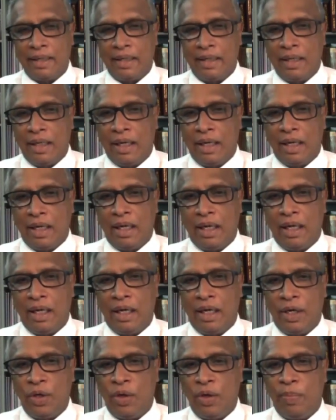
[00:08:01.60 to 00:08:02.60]

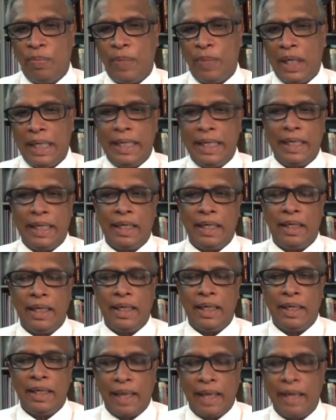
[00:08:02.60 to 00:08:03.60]
no political
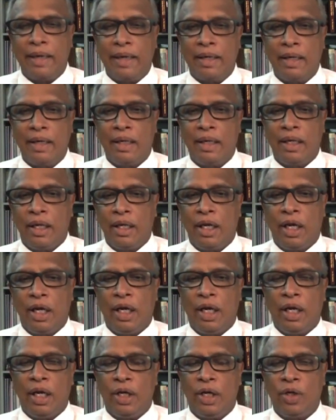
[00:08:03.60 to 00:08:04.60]
intent
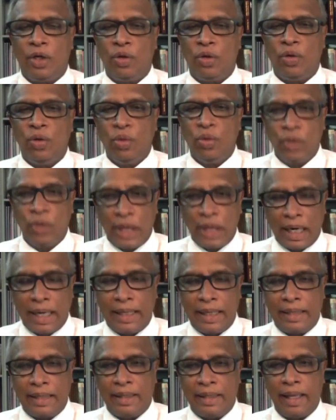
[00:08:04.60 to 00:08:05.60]
to do the
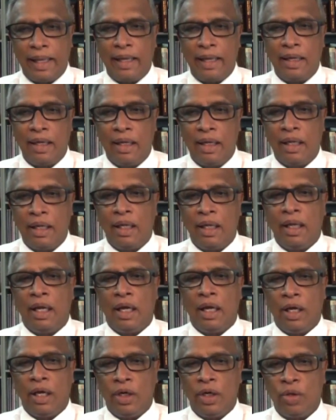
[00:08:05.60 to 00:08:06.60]
right thing,
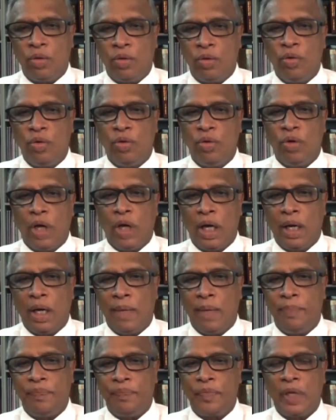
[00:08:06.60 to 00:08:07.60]
to
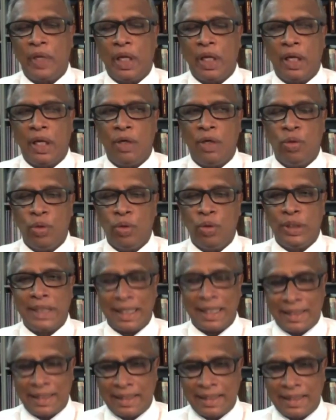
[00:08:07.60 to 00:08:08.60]
do
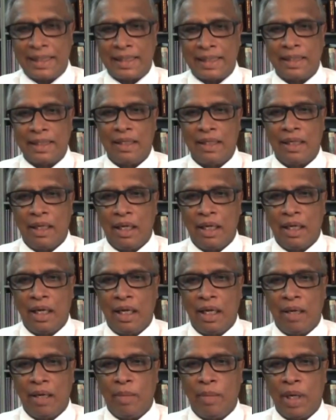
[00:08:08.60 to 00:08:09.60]
justice
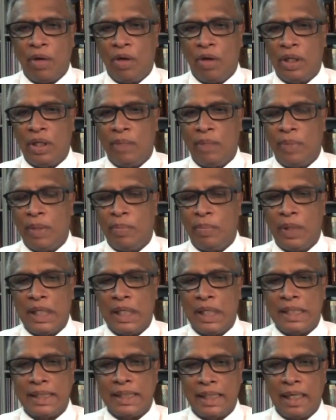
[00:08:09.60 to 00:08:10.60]
by all the people in
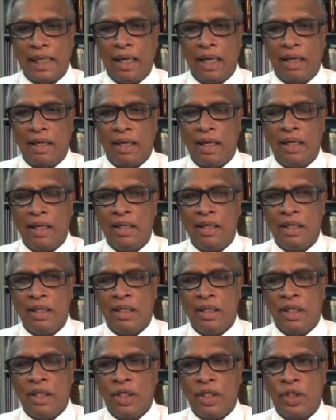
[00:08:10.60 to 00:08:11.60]
Sri Lanka.
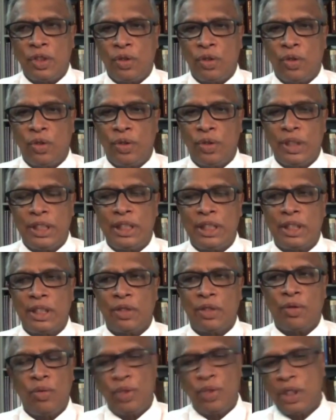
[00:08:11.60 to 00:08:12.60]
So this is a
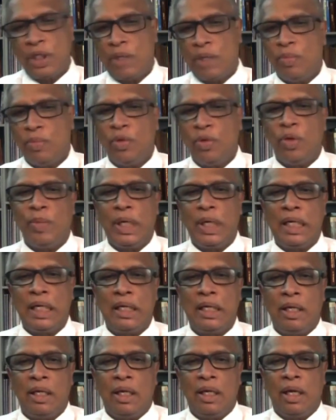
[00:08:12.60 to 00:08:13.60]
crucial moment
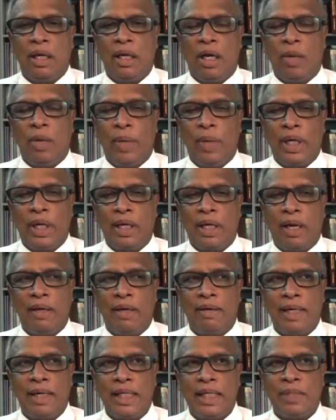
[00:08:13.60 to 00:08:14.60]
when
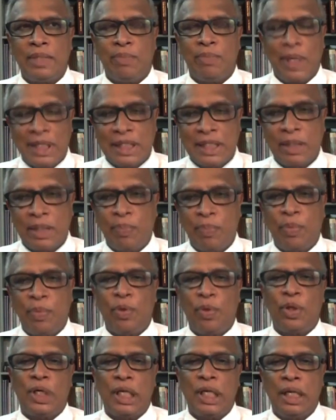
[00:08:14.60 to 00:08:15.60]
countries must support
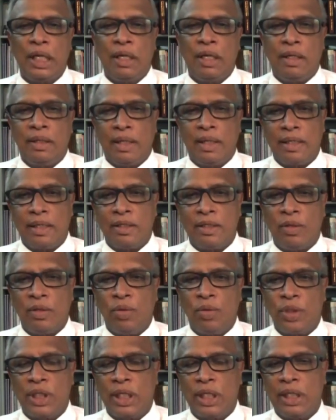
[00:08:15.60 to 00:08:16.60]
the
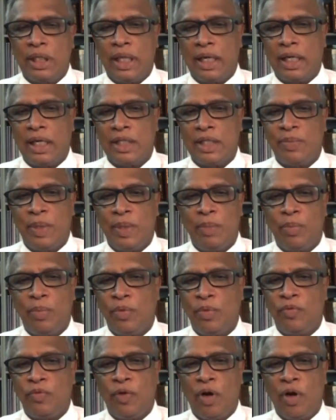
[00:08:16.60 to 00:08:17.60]
resolution that has been
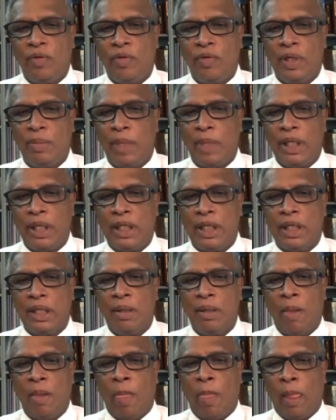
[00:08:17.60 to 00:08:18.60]
put forward by the
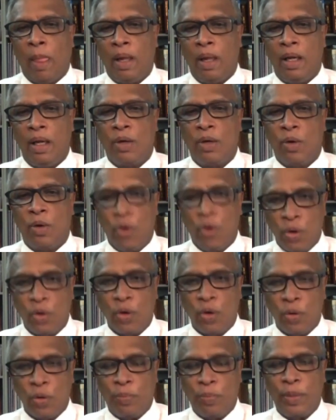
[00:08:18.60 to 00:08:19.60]
core
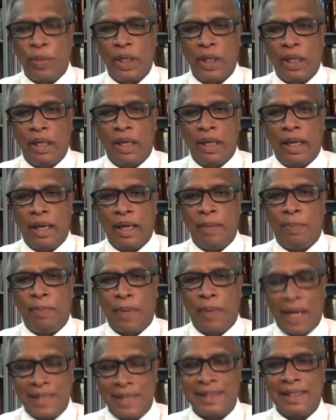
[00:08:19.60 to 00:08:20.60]
group and
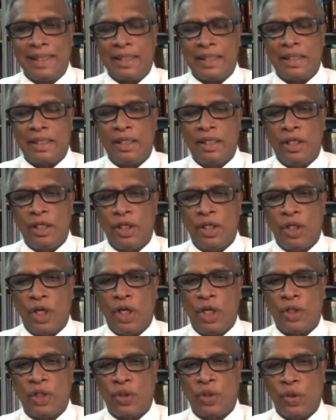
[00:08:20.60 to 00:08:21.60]
pass it
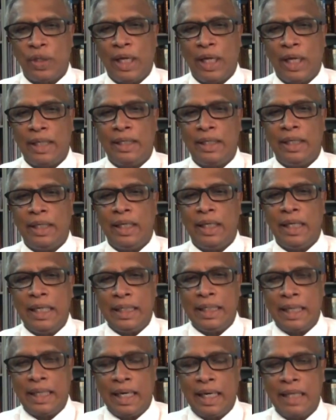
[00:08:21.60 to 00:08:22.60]
so that the
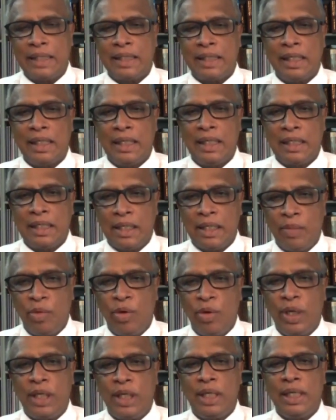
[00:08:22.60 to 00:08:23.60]
international
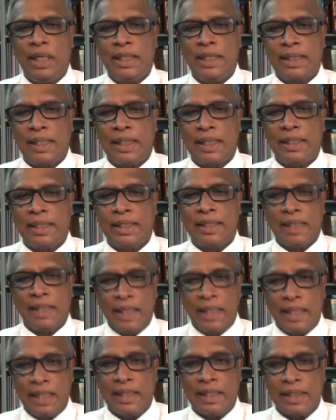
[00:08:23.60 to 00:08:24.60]
community's
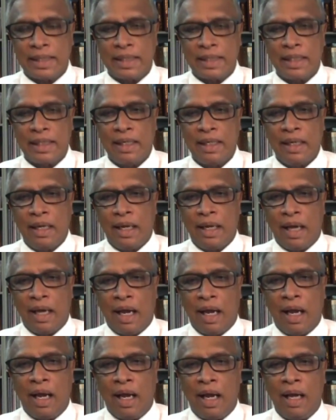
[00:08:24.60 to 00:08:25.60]
concerns
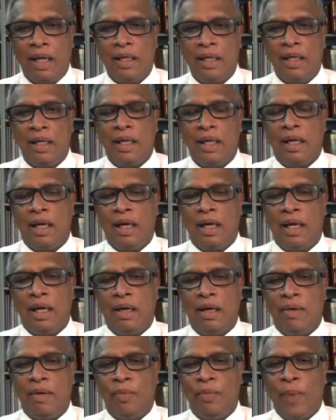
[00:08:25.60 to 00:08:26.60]
are
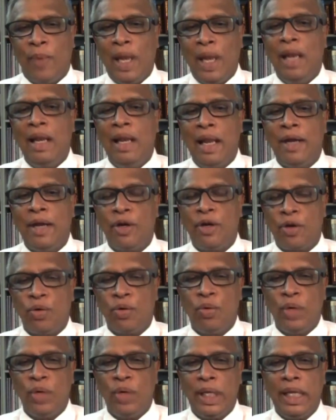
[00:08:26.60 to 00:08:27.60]
well and
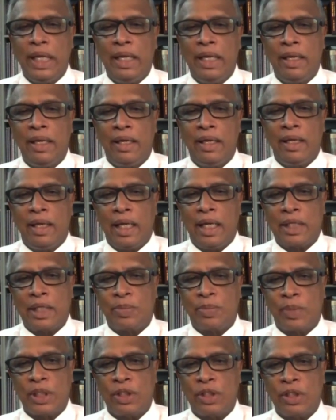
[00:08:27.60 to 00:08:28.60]
truly
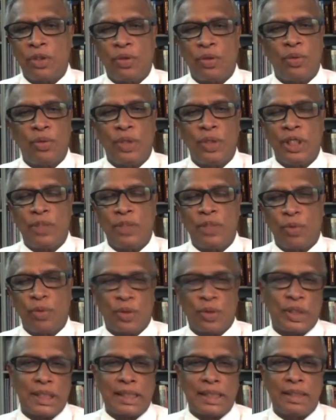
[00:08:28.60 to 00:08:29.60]
expressed through this
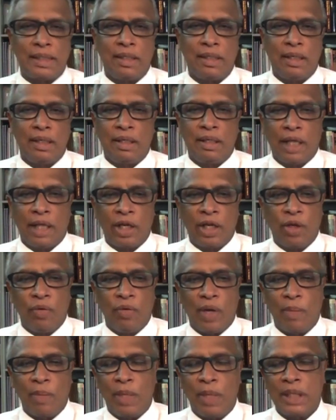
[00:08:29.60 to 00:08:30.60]
process. Thank you
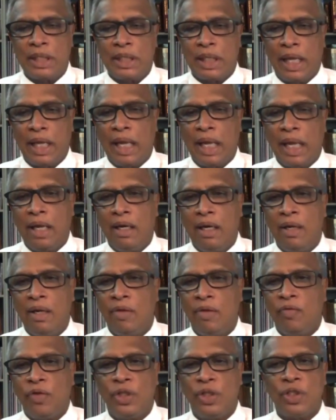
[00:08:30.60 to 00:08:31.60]
very much again
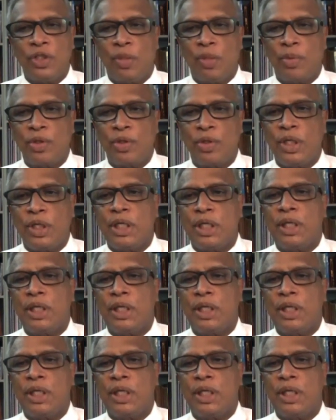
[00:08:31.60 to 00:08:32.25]
for this opportunity.